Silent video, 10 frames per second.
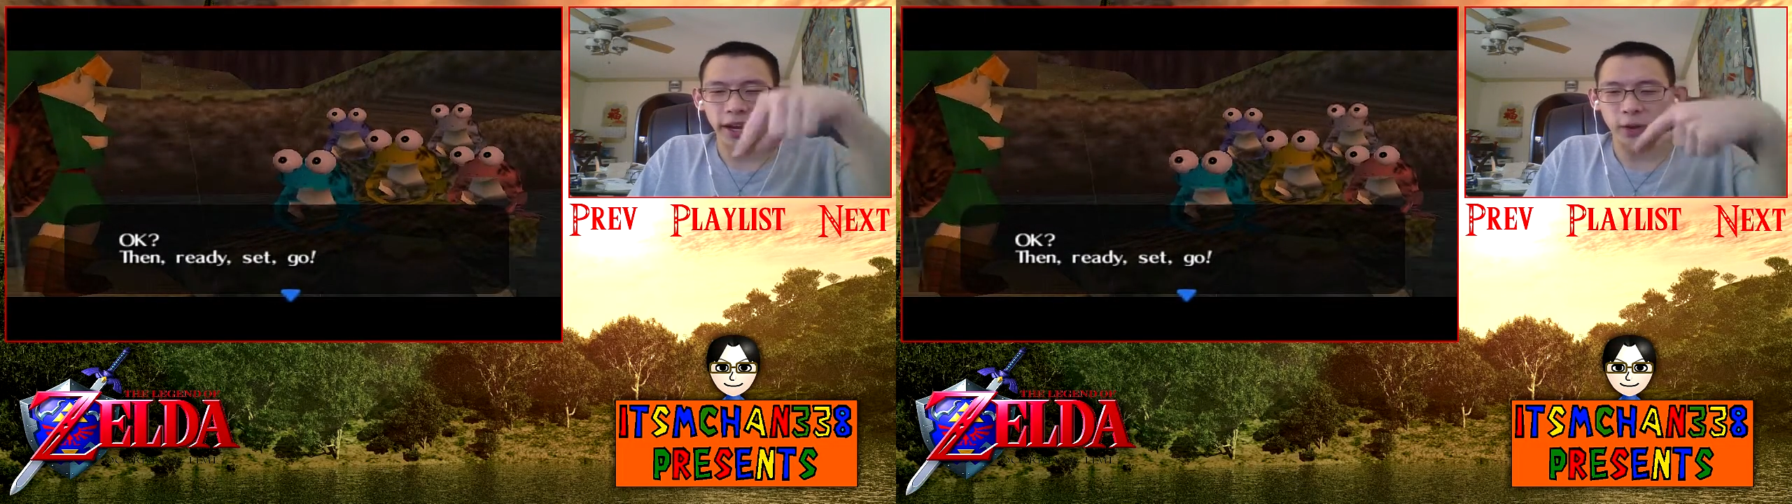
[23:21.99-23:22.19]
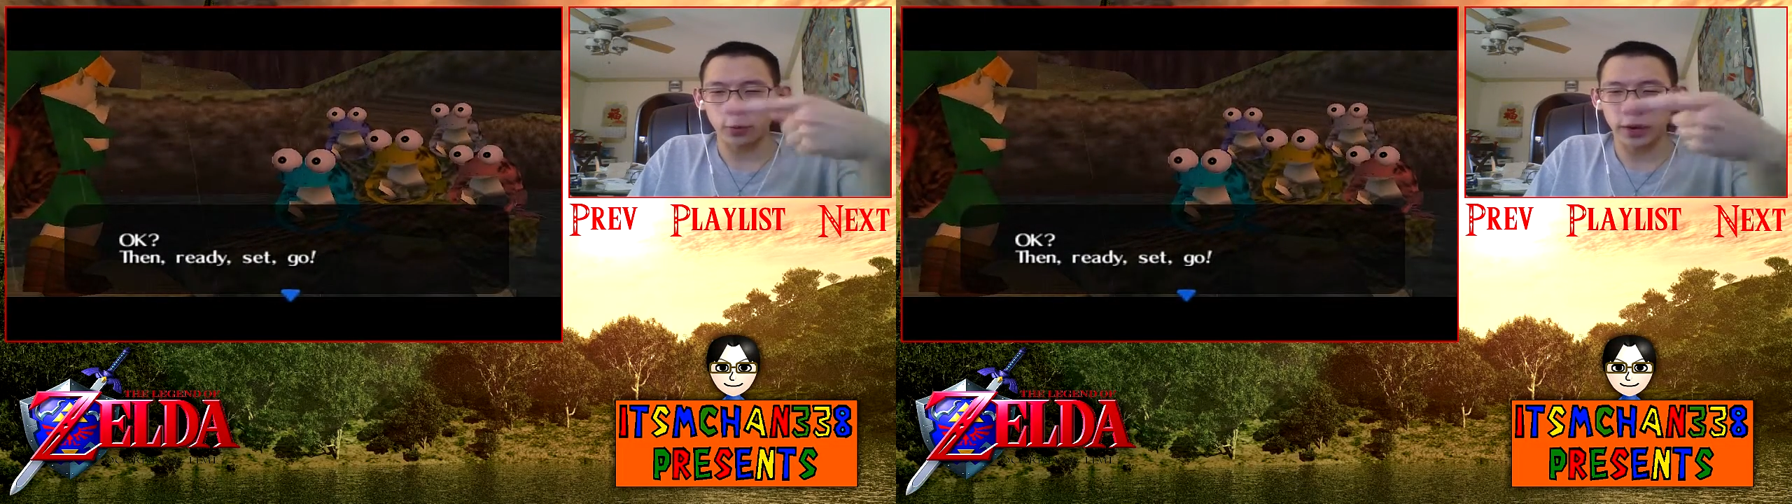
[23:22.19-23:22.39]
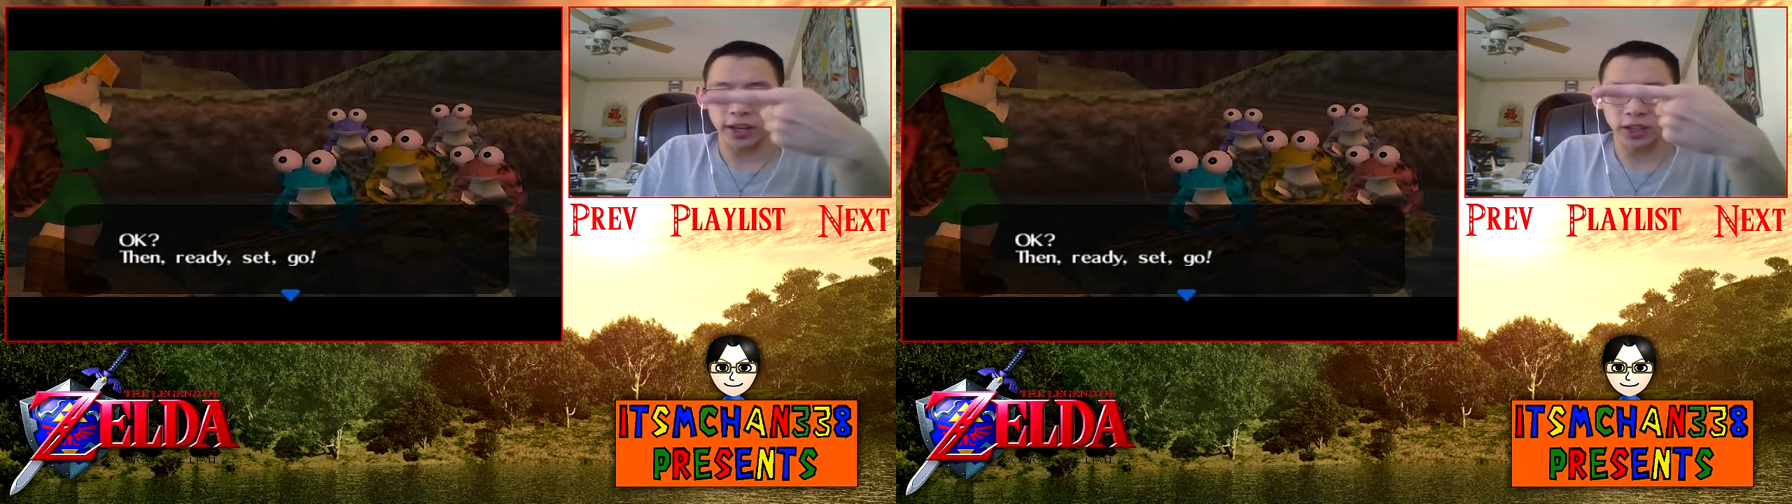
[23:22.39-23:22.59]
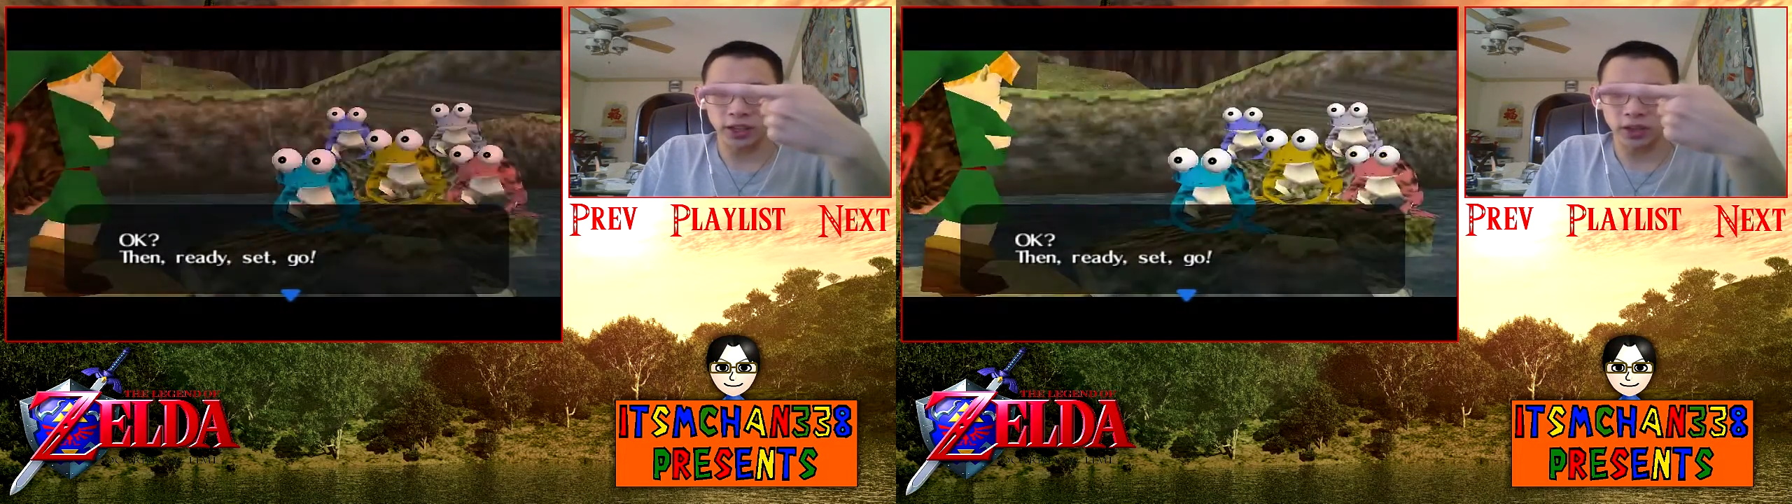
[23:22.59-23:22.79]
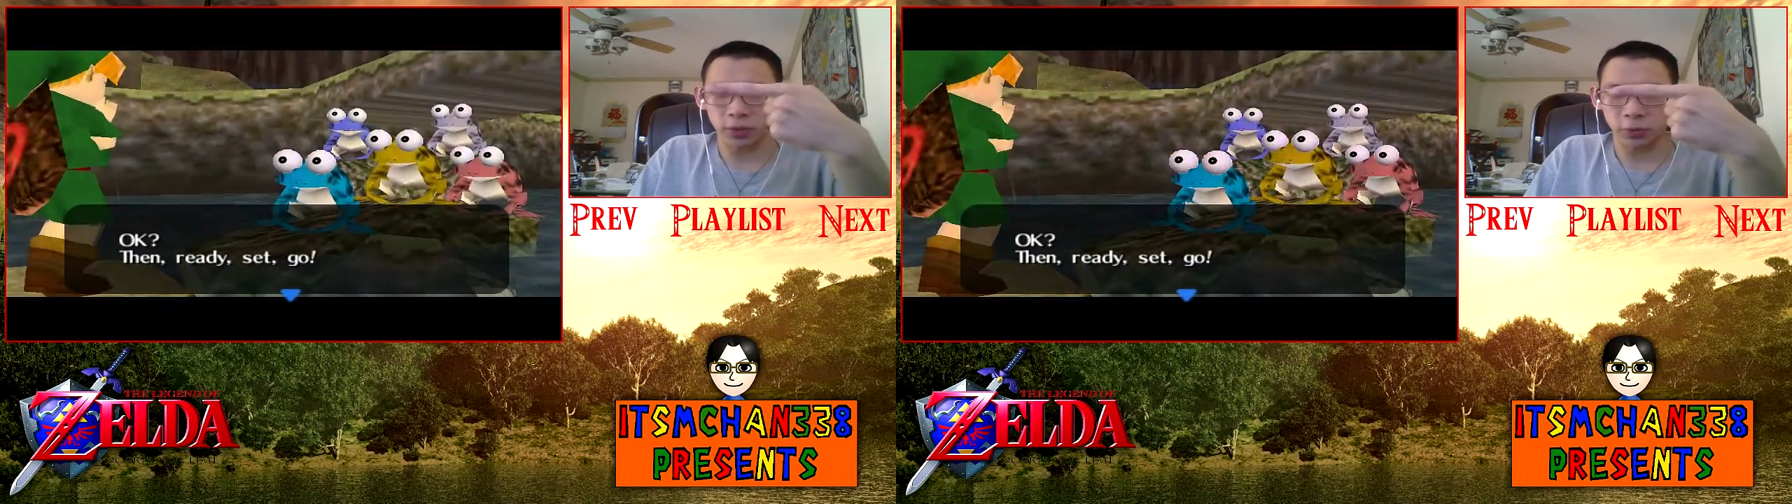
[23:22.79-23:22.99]
and red
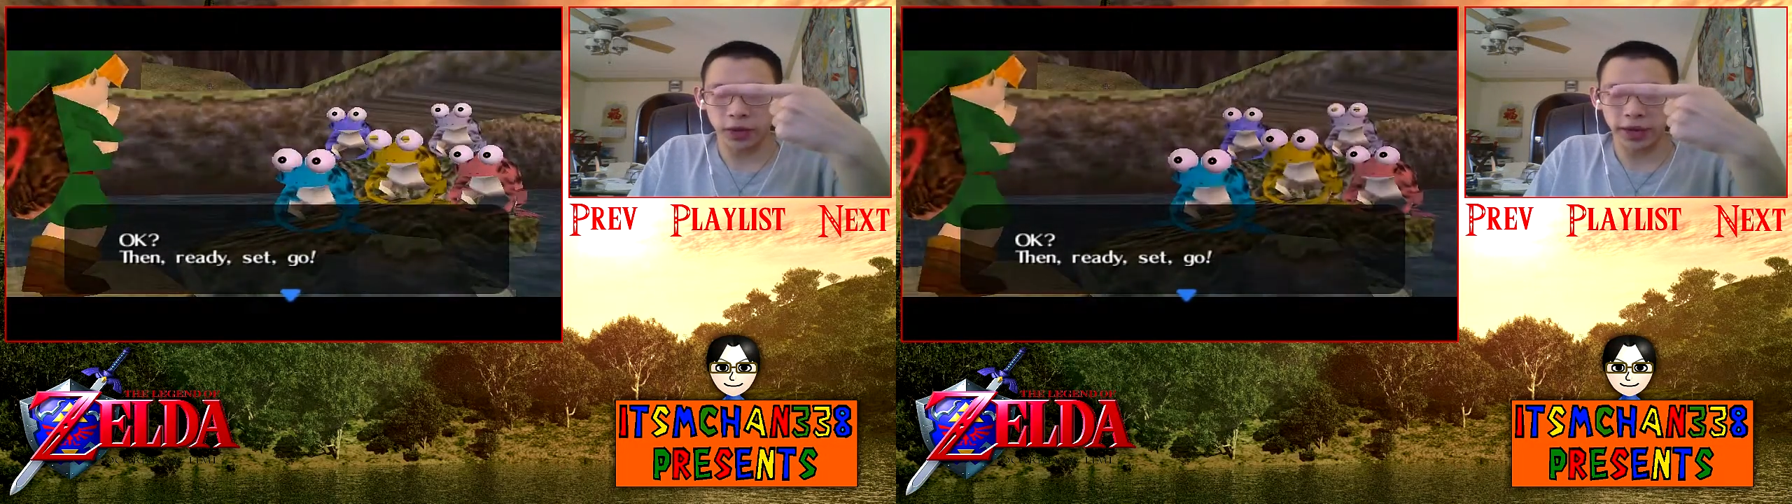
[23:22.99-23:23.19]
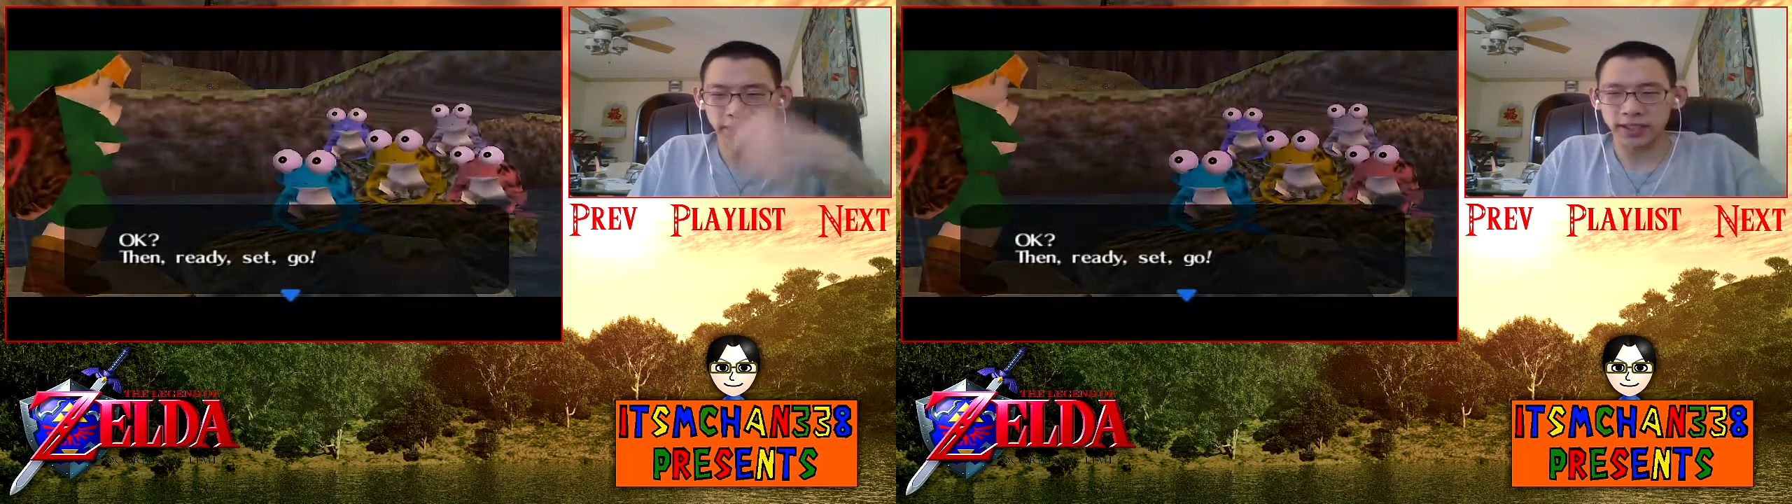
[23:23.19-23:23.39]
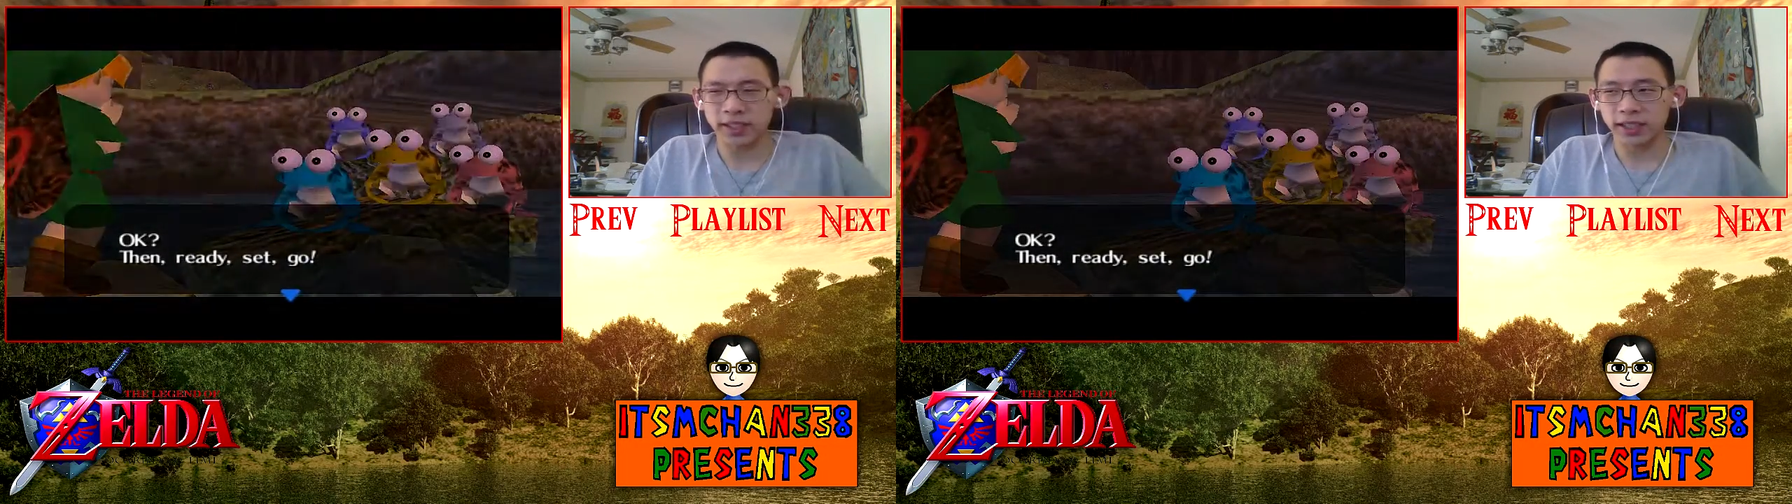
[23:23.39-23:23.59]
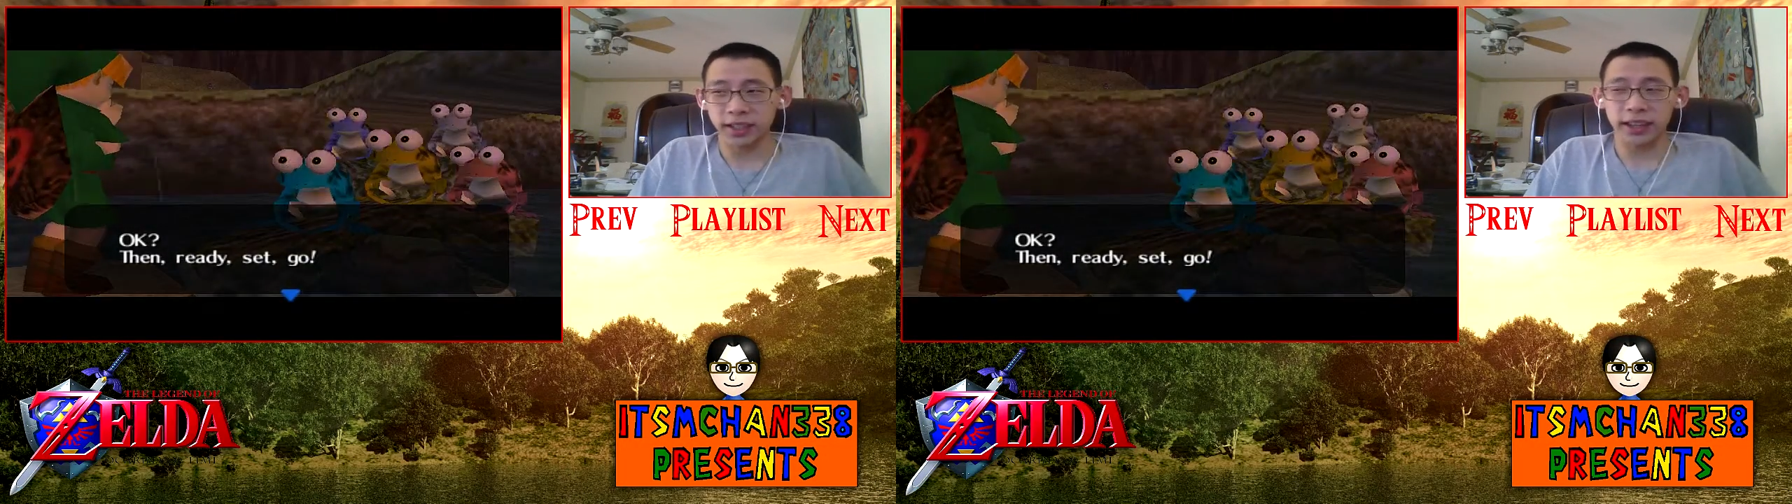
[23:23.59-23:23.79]
is right.